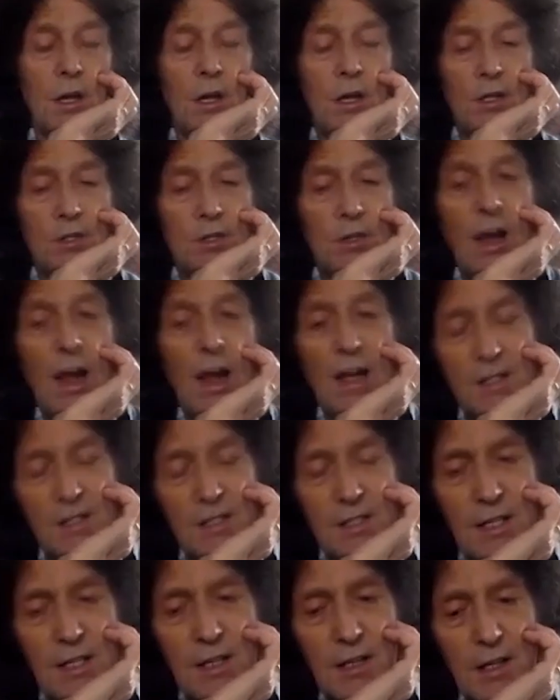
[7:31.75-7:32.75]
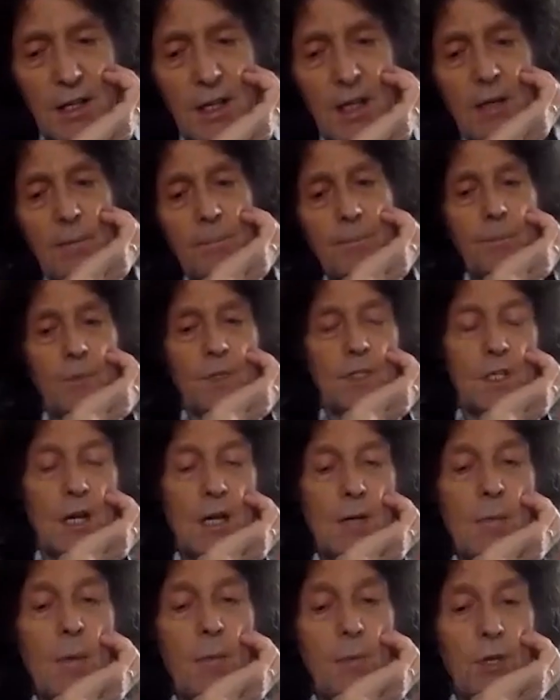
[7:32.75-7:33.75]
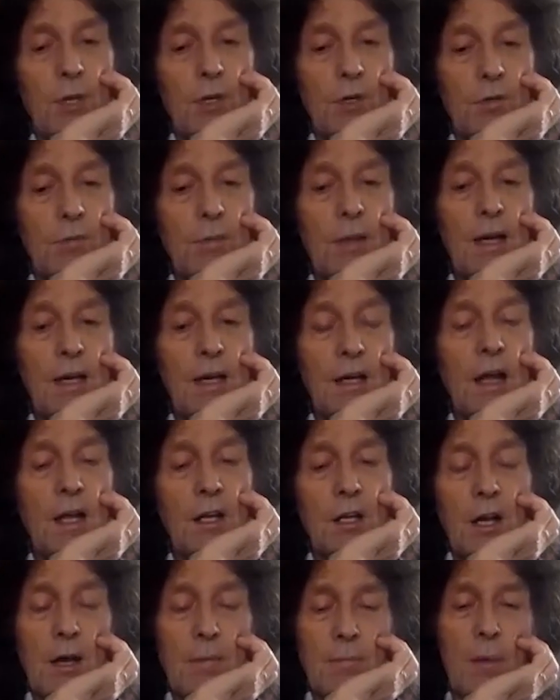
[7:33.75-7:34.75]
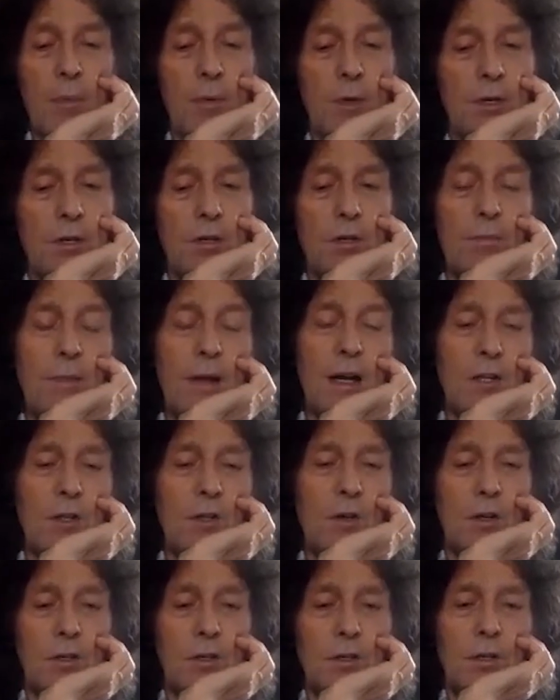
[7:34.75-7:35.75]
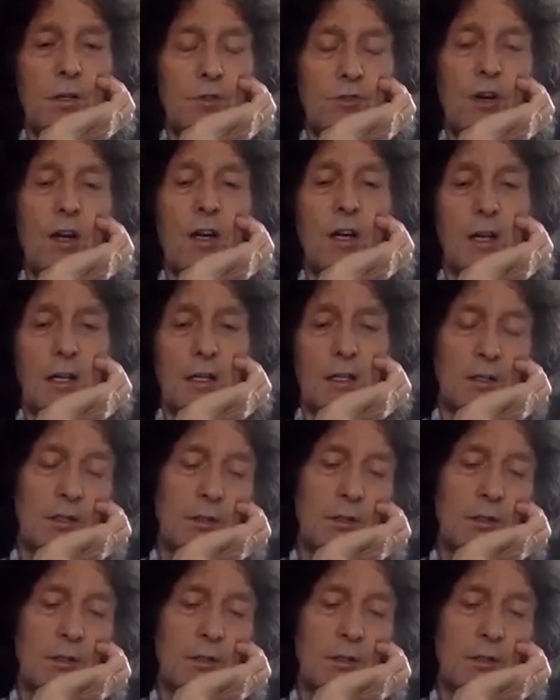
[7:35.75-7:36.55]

So I'll sit there to come up with a good melody and come up with a good melody, you can trunk it.